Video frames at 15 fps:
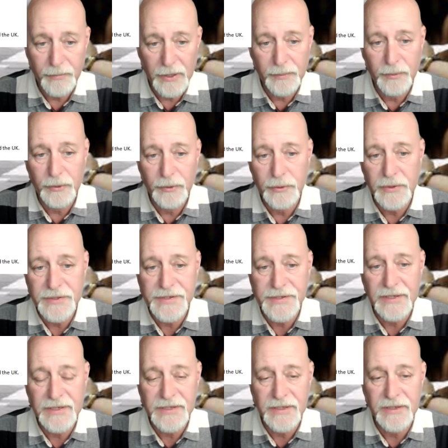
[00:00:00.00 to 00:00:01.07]
people who are
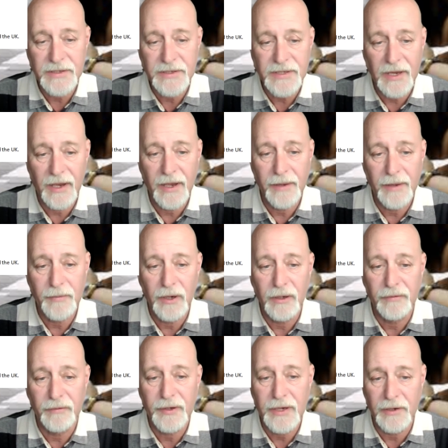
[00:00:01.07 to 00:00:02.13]
citizens
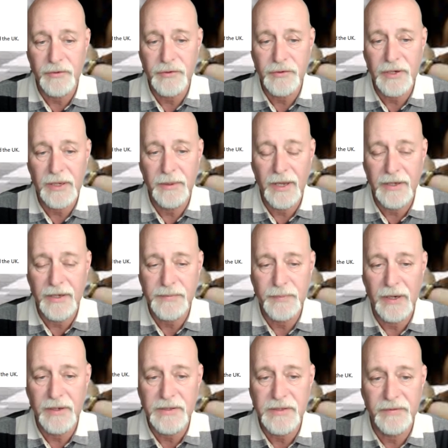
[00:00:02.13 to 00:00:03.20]
of a country as
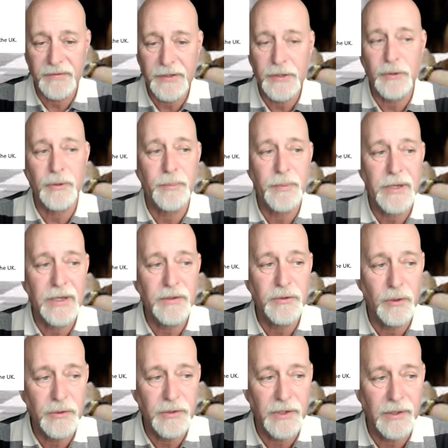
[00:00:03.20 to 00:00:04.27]
part of the European
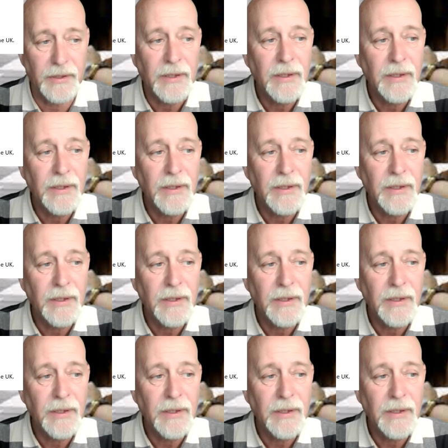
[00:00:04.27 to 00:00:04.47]
Union.